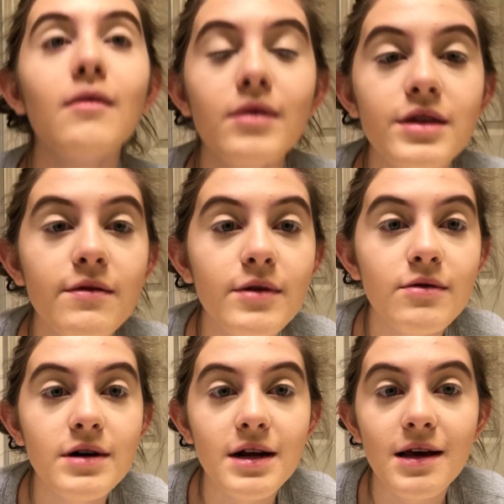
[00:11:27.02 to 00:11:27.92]
But they've been
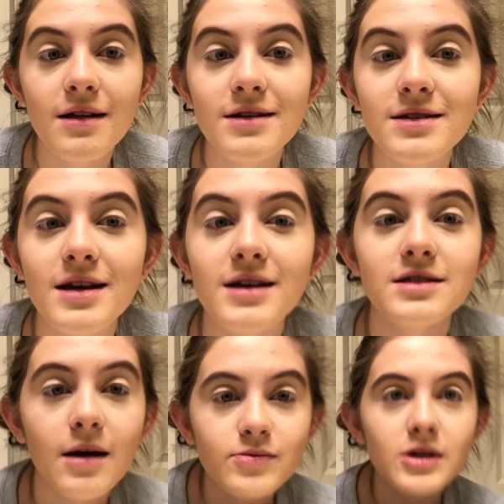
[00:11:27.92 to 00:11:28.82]
ridiculously
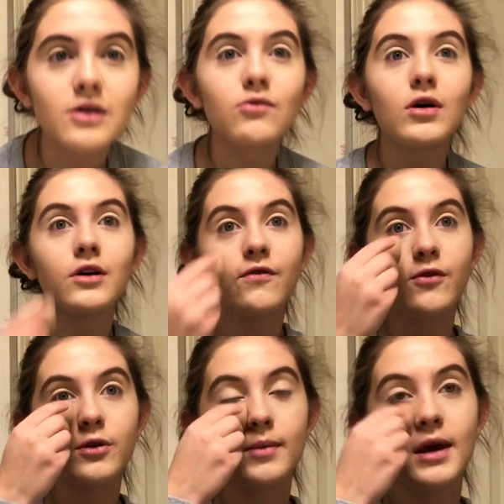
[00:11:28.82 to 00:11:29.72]
accepting and
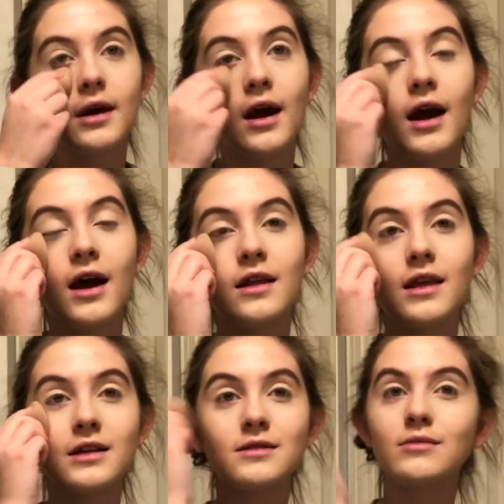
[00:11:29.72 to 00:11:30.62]
wonderful to me, and
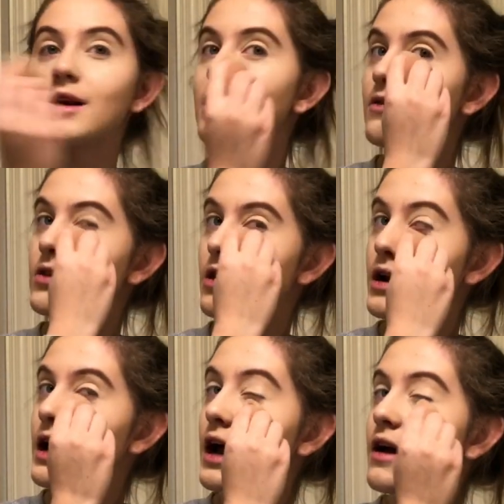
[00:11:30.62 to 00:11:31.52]
that's something I never thought
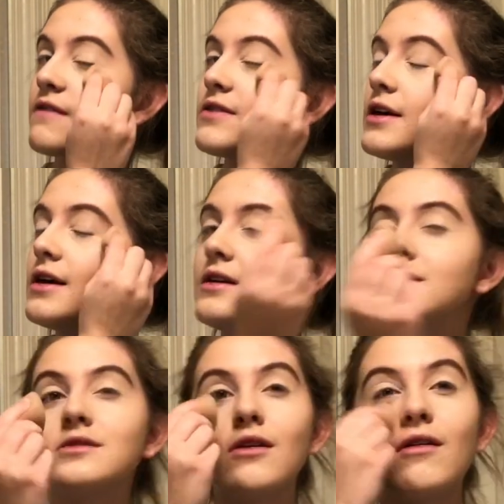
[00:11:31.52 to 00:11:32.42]
I'd have.
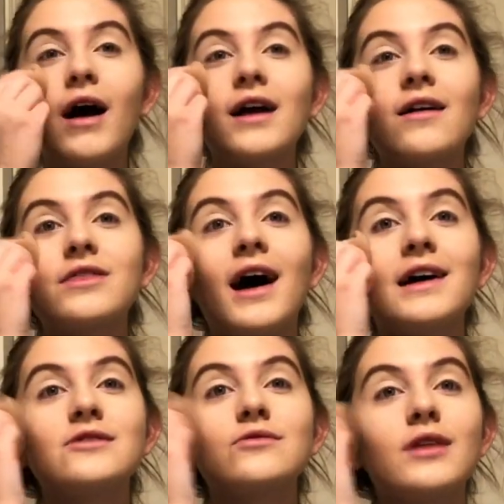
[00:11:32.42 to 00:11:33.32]
So I got
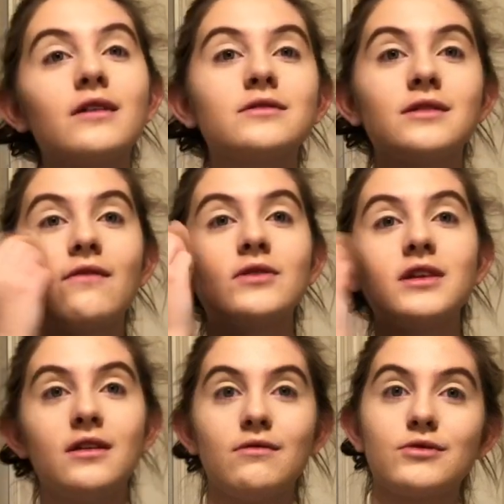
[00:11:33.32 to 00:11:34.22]
that in
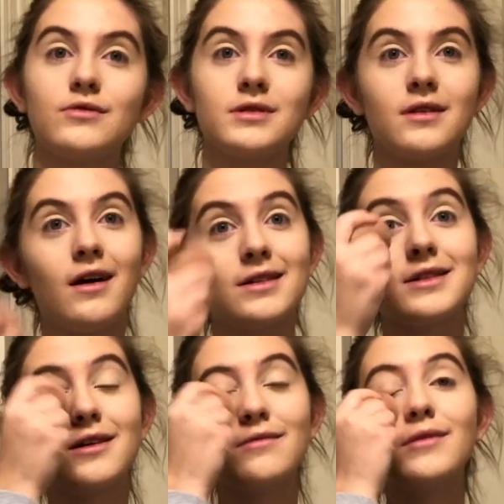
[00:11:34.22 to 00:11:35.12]
2017, which was
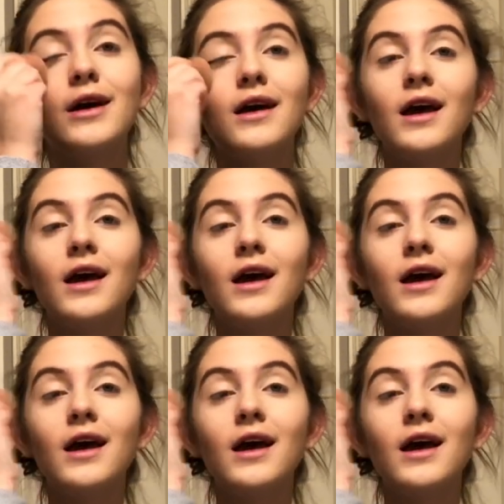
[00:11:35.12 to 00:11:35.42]
awesome.